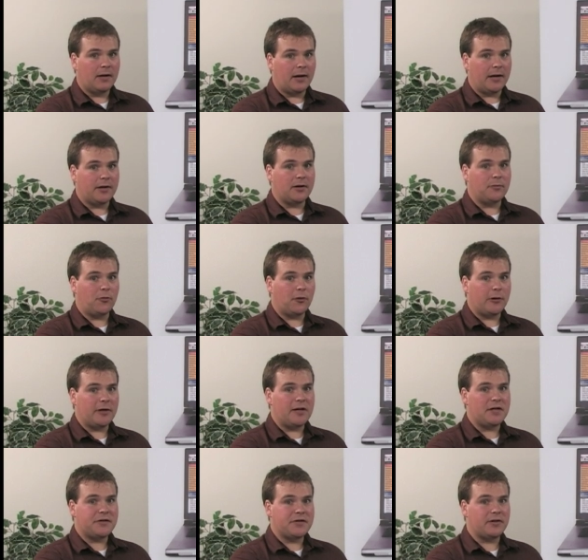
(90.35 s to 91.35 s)
I can more
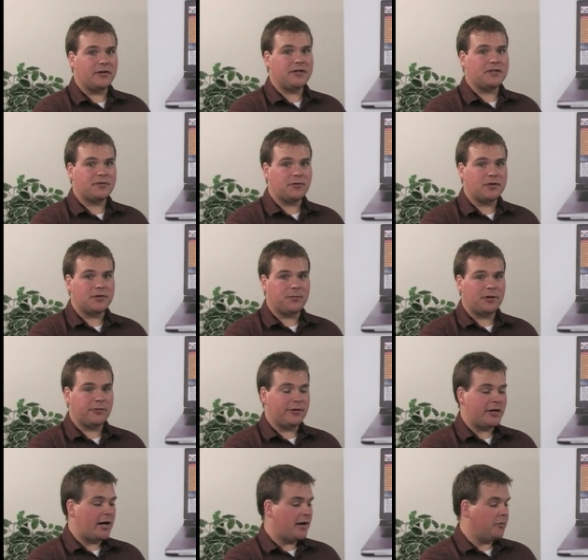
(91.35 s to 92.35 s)
easily switch
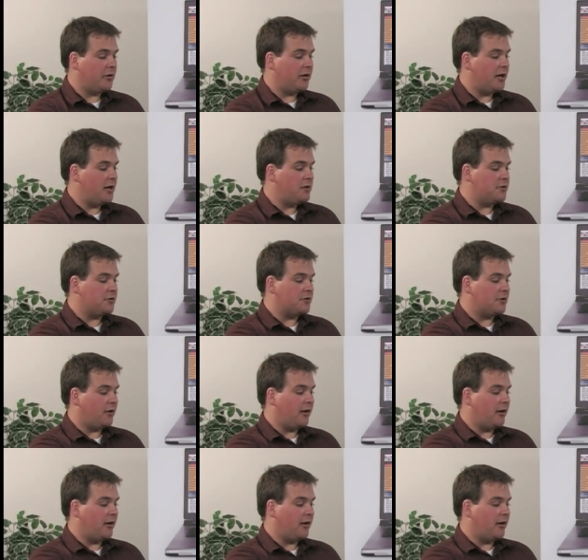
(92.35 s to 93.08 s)
between applications.